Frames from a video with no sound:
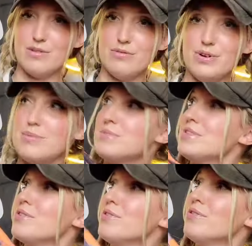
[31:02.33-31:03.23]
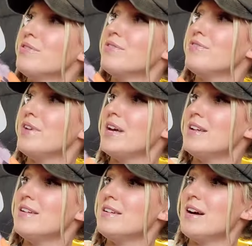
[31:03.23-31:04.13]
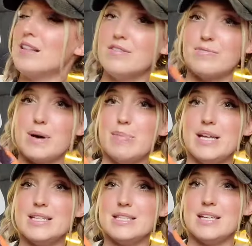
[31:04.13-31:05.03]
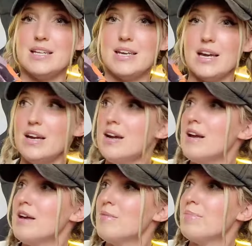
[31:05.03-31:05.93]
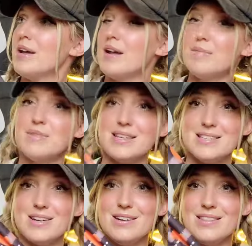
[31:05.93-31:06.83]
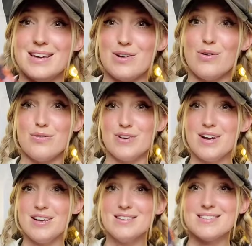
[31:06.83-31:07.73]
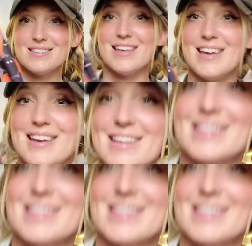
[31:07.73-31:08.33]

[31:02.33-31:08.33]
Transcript: room to fit all of my bits in here. But these are, like, overalls. Like,